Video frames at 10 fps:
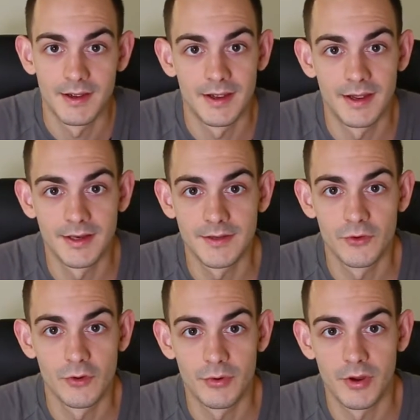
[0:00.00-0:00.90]
And
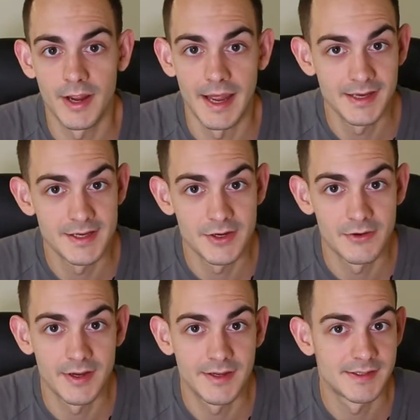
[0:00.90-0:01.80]
if you're brewing at 80
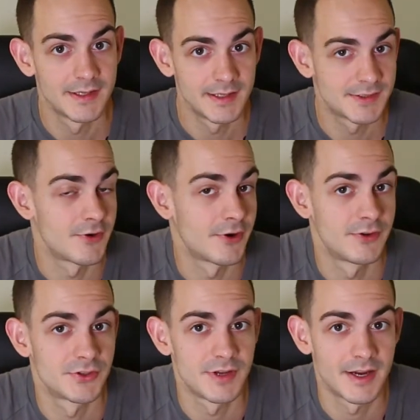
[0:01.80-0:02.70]
degrees, it's not
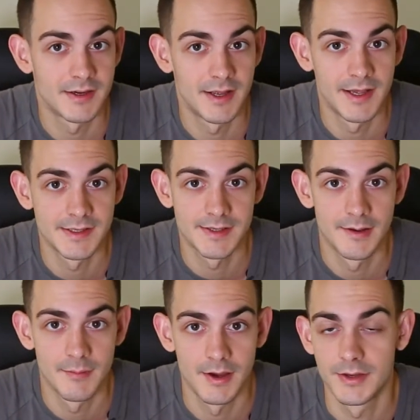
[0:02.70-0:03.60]
going to extract as
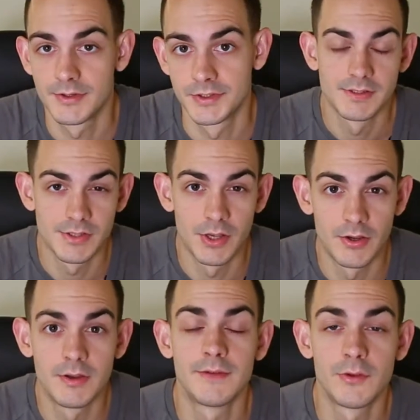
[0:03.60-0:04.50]
much.
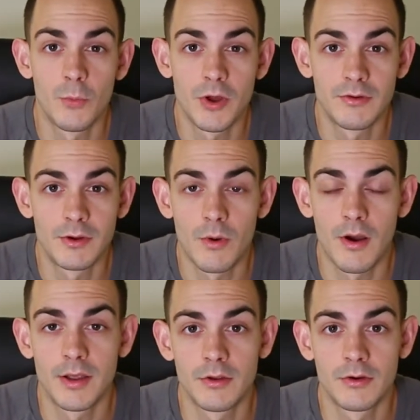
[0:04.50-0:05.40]
So if you're wondering
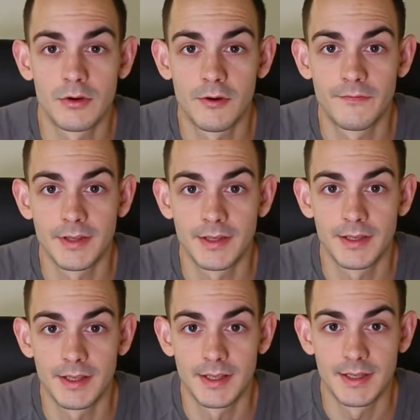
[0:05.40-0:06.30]
why your
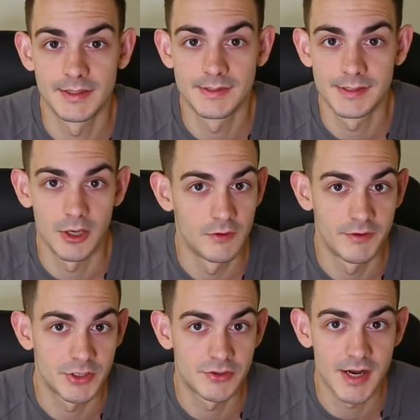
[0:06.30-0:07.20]
coffee is
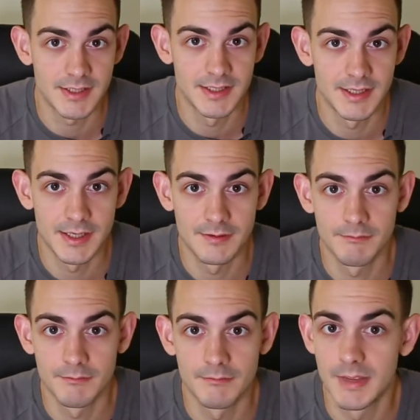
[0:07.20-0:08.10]
over
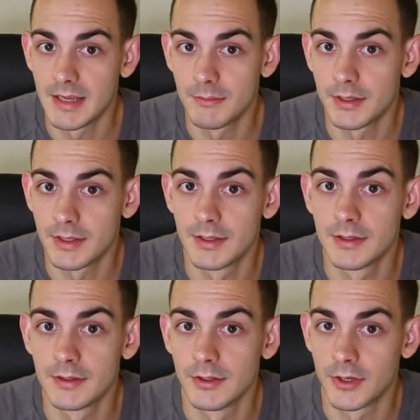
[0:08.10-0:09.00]
extracting,
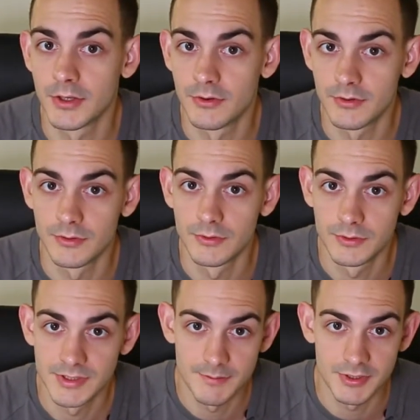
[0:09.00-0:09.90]
maybe look at your
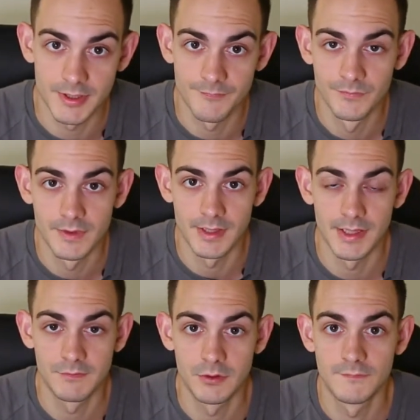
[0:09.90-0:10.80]
temperature
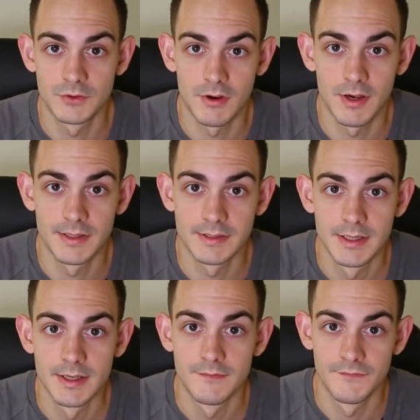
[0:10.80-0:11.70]
if you've tried
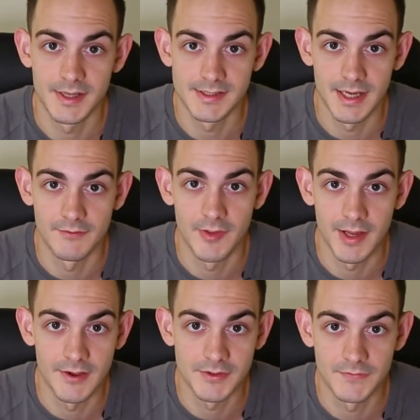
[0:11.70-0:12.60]
fixing
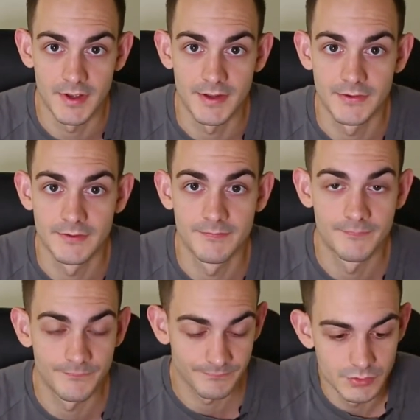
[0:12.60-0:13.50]
everything else first.
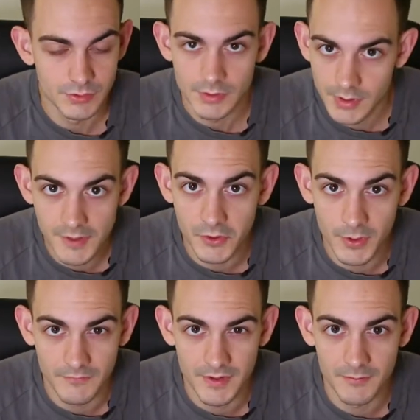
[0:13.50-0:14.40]
Another
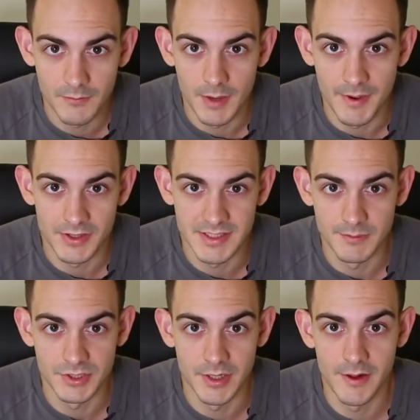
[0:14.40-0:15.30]
quick thing about
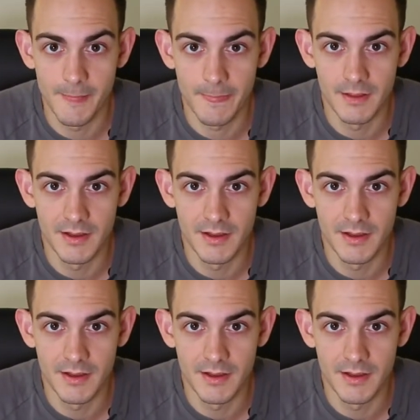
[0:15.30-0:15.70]
temperature,